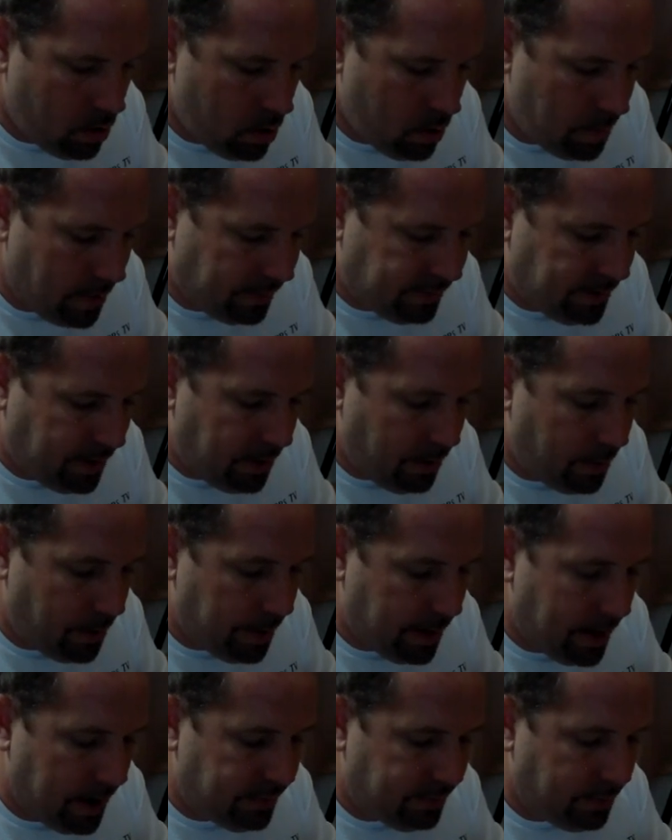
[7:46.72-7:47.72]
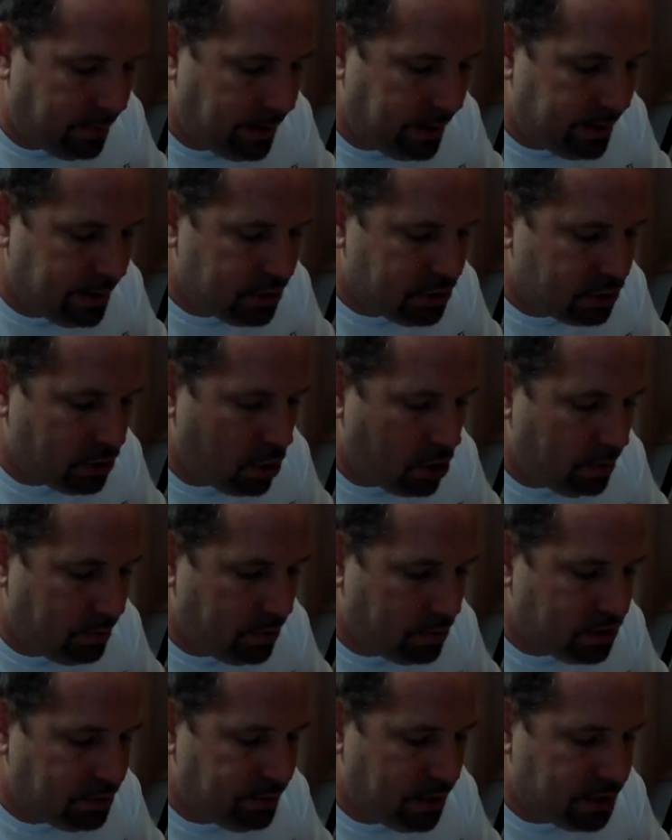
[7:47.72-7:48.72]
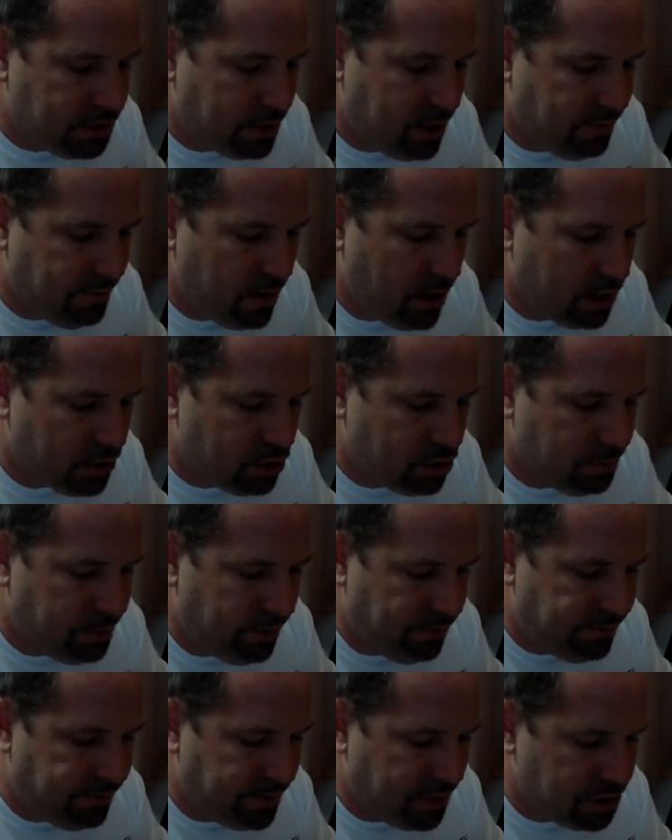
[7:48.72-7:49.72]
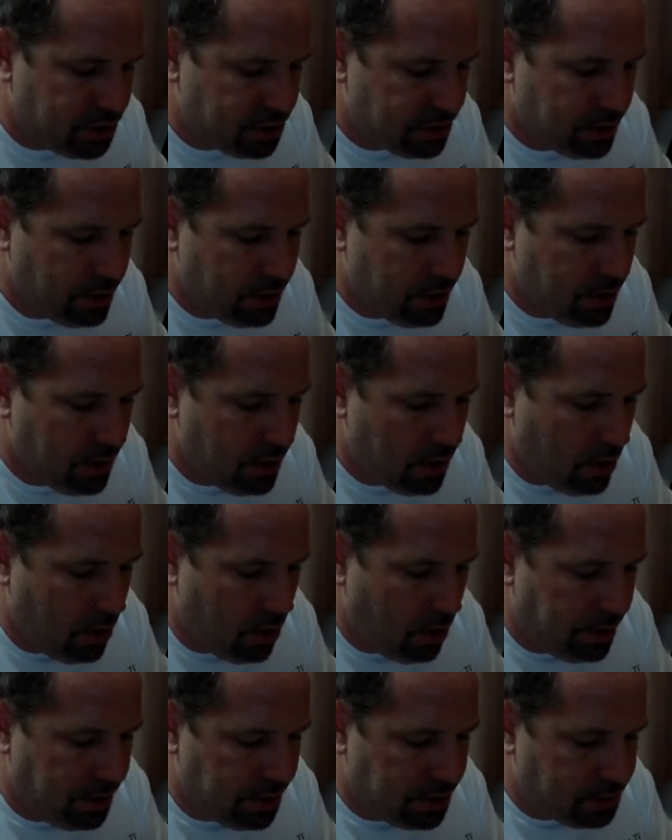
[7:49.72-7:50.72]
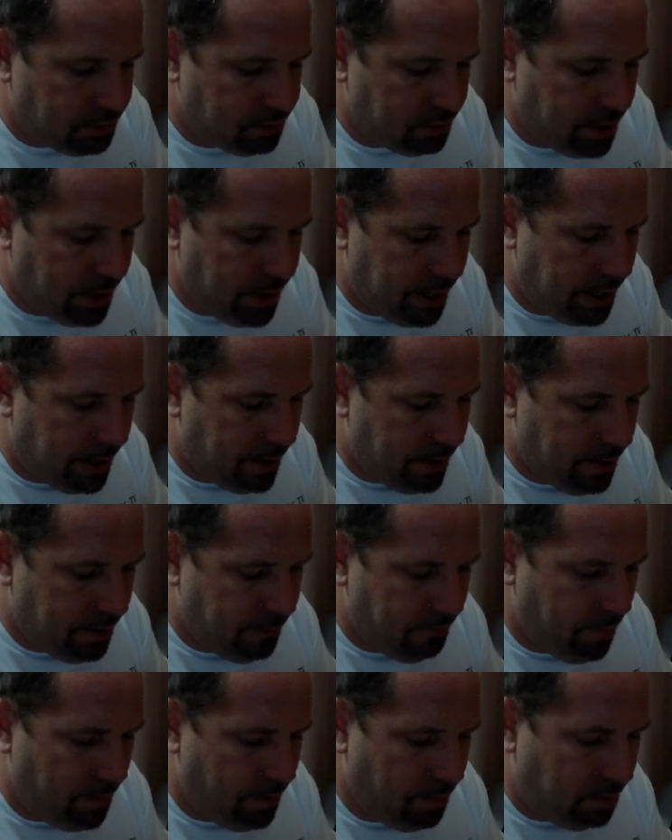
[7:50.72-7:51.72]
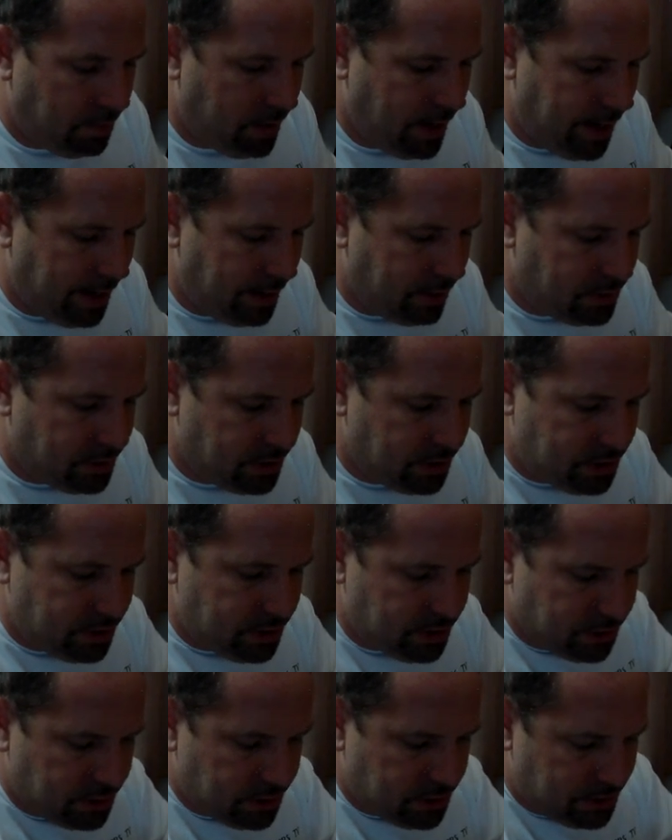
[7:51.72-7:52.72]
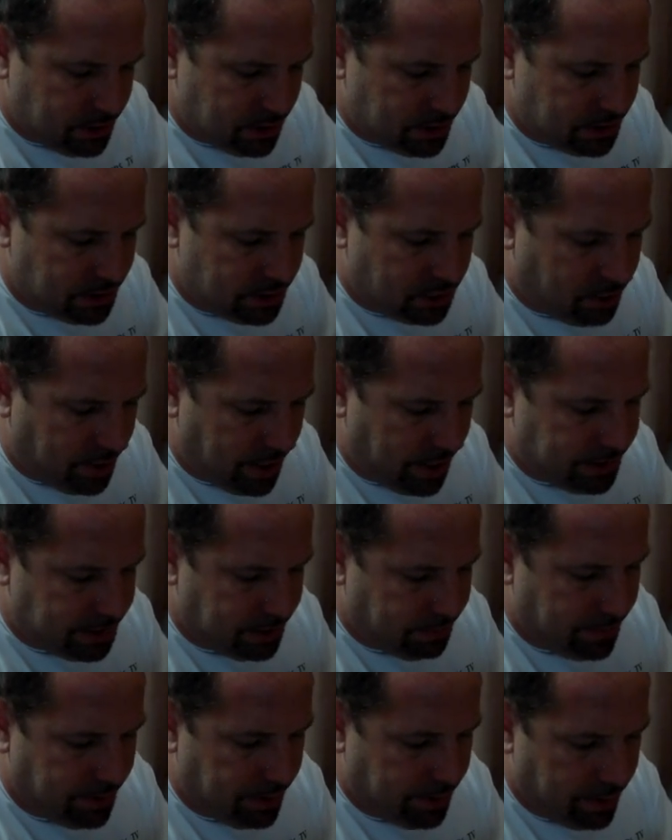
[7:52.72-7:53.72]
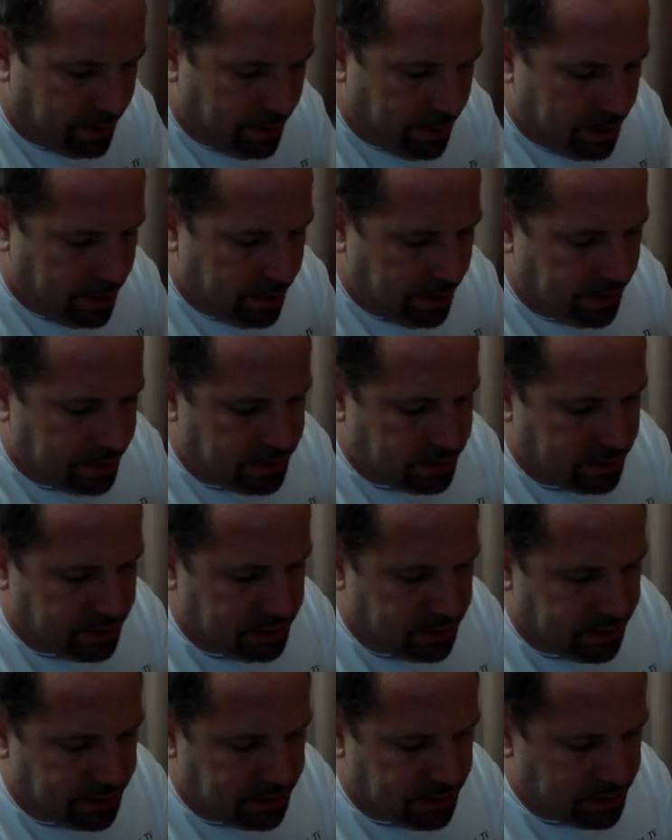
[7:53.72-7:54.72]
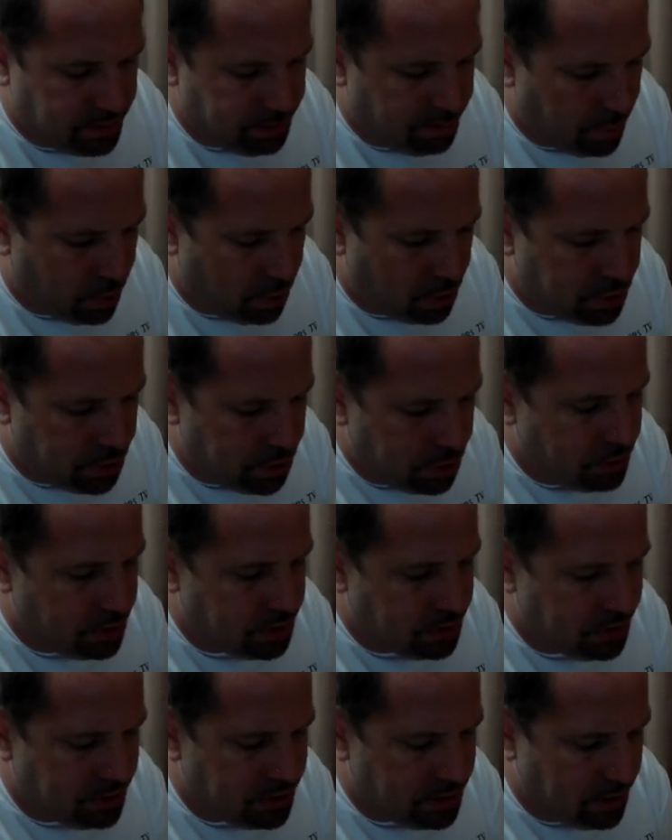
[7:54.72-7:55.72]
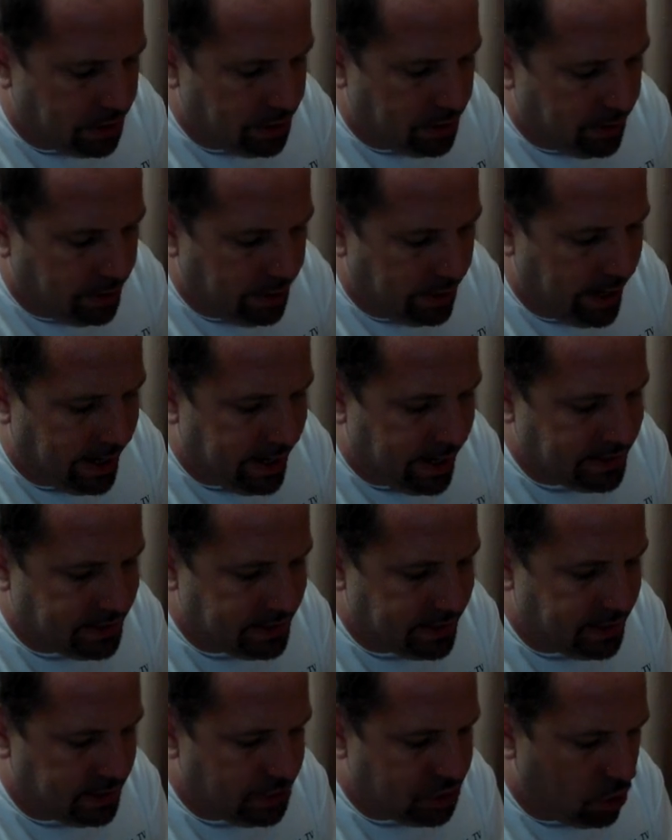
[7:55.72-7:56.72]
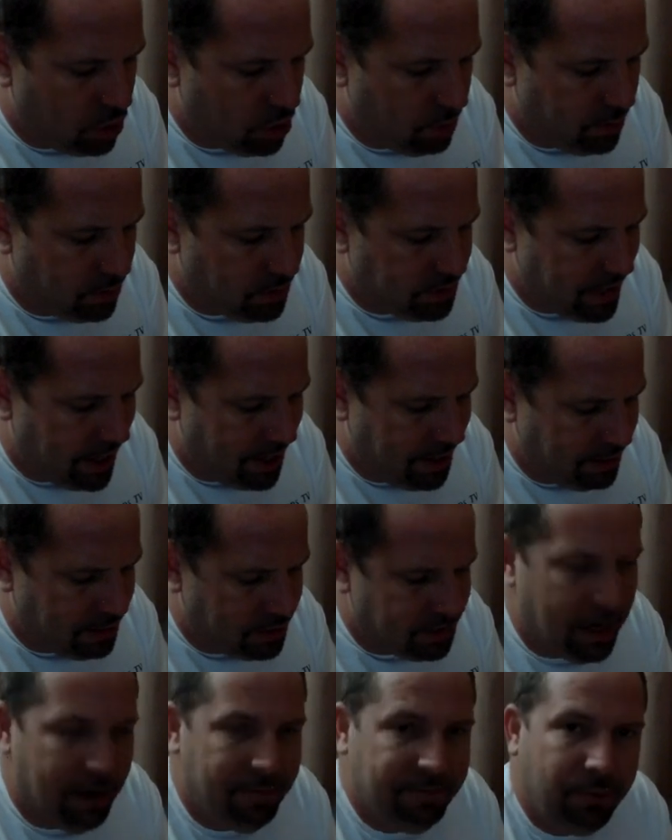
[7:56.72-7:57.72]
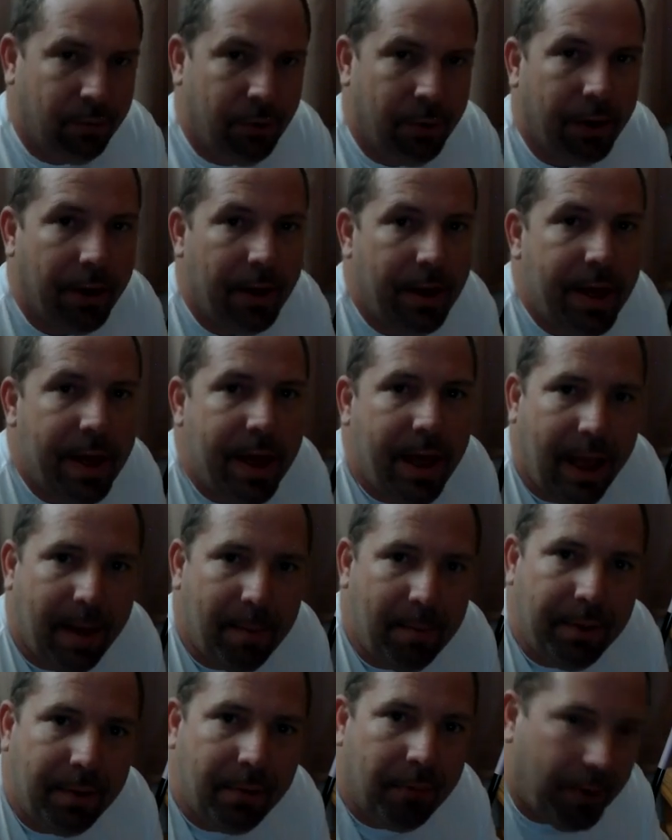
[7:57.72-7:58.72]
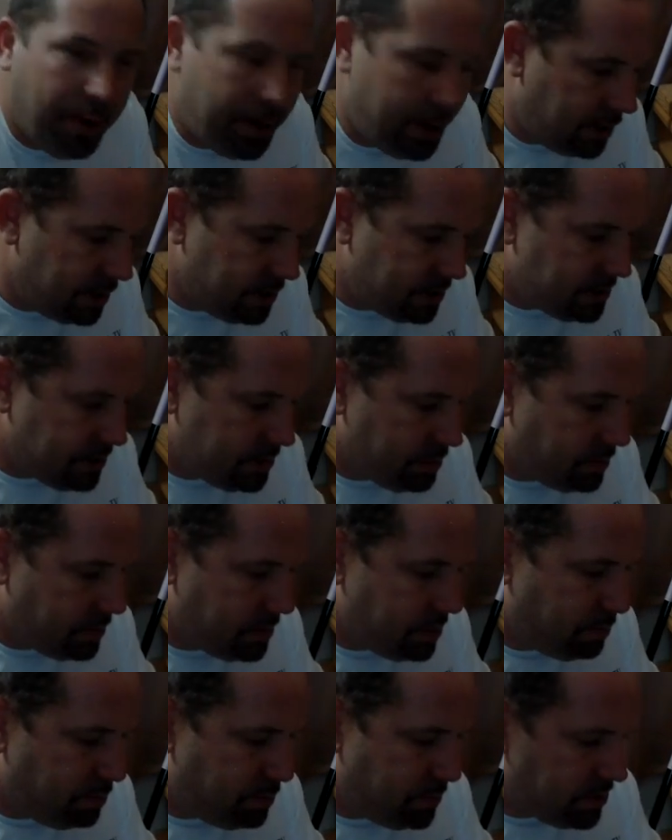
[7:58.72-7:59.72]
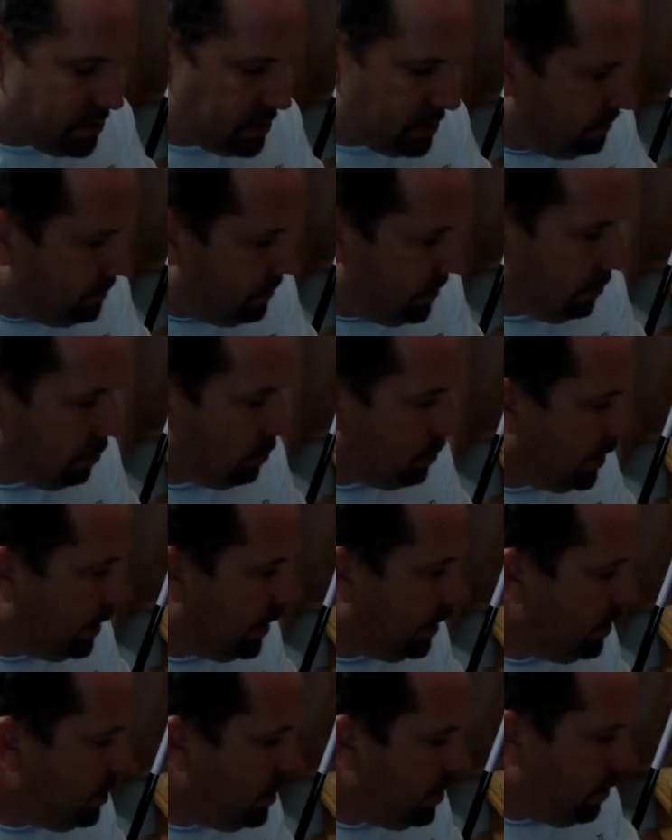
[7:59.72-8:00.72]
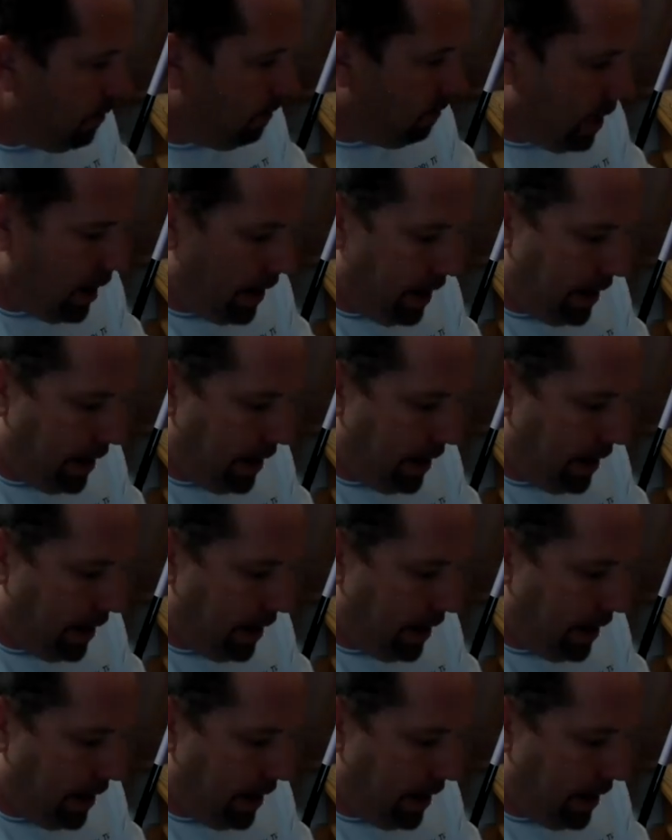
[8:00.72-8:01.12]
I'll tell you what, guys, man, this charter boat special, I've caught so many fish on this rig running planers. It's just crazy, man. It's produced. It's literally, like I said, the charter boats down here in South Florida have been running this specific rig right